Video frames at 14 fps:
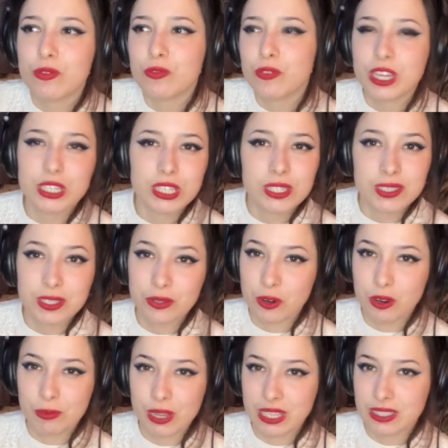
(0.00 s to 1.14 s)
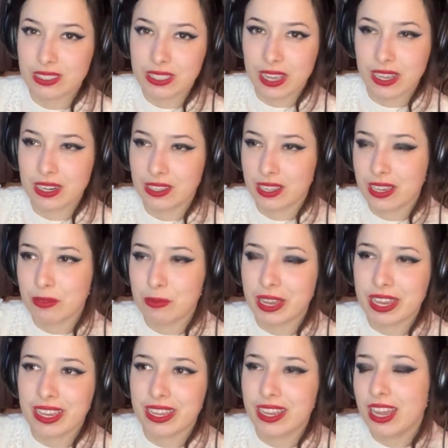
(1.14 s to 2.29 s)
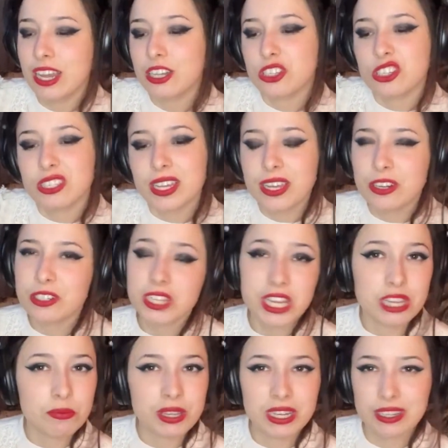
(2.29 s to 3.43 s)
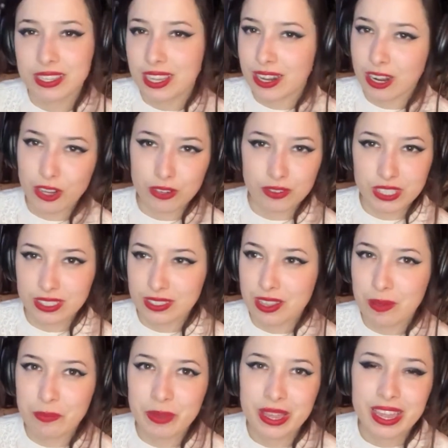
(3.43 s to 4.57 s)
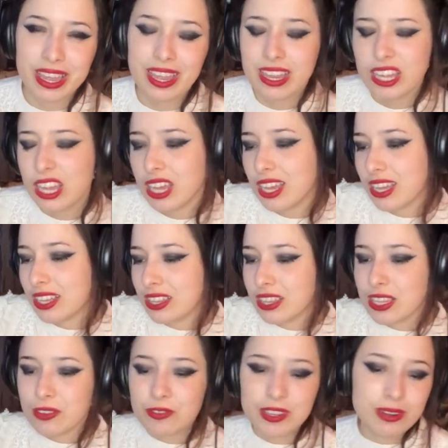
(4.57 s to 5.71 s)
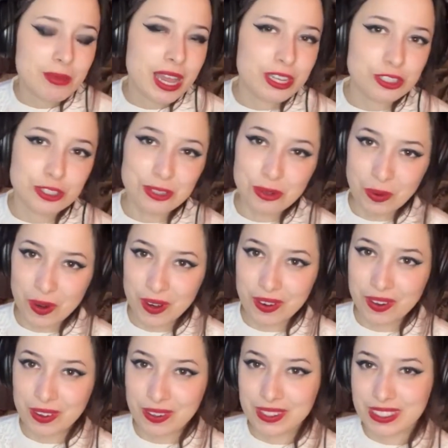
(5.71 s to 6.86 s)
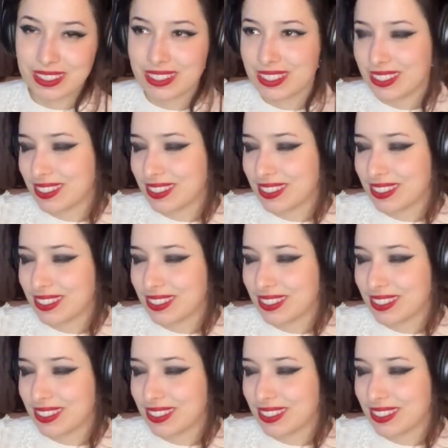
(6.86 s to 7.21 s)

fantasy romance is kind of like my just entertainment, get out of a slump, live in a magical world,